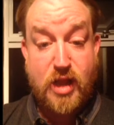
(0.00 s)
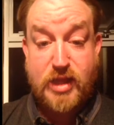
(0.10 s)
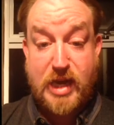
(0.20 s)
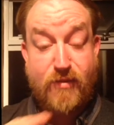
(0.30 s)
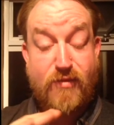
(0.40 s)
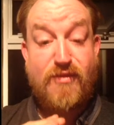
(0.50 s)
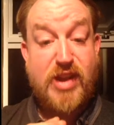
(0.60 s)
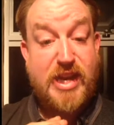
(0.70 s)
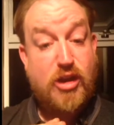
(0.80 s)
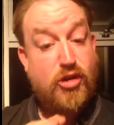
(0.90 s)
Didn't even
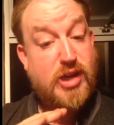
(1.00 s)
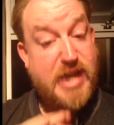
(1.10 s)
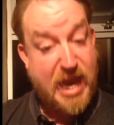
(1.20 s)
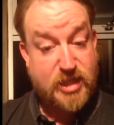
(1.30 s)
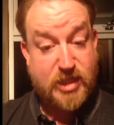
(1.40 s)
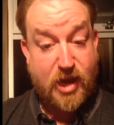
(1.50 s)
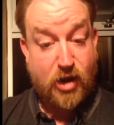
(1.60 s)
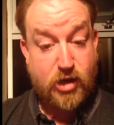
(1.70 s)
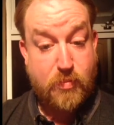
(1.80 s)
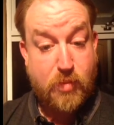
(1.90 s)
think he could get
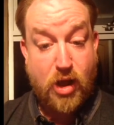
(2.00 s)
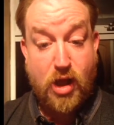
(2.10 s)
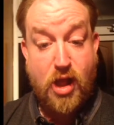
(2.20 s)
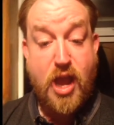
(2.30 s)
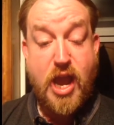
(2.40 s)
scared, but